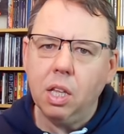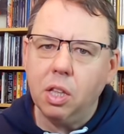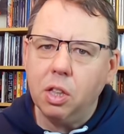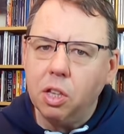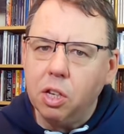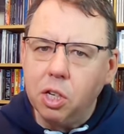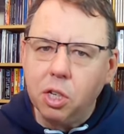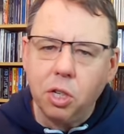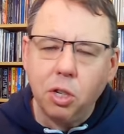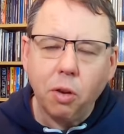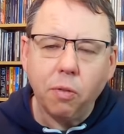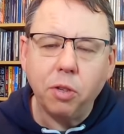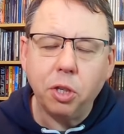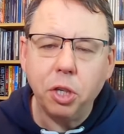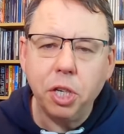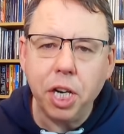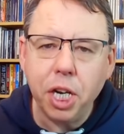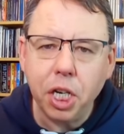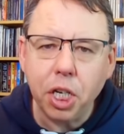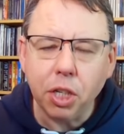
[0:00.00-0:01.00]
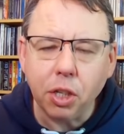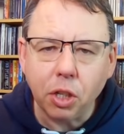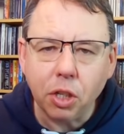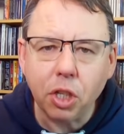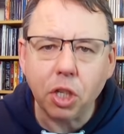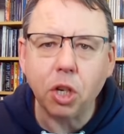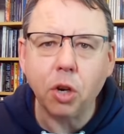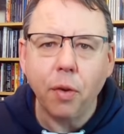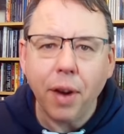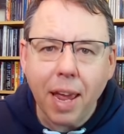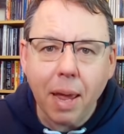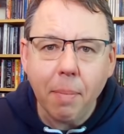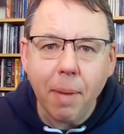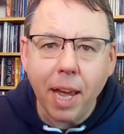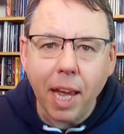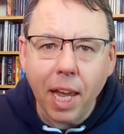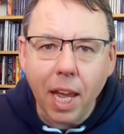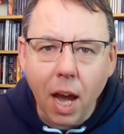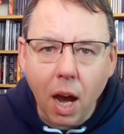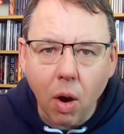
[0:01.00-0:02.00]
the sort of traditional
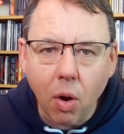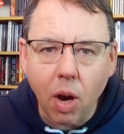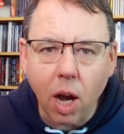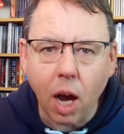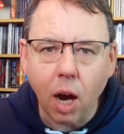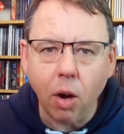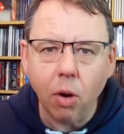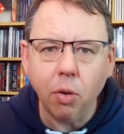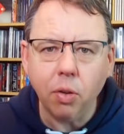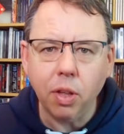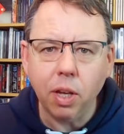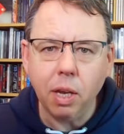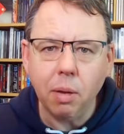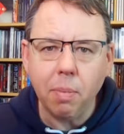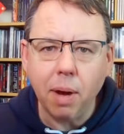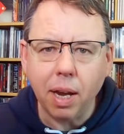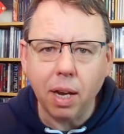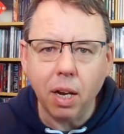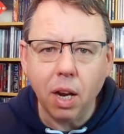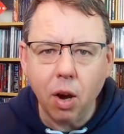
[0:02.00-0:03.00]
screaming Yoko that you might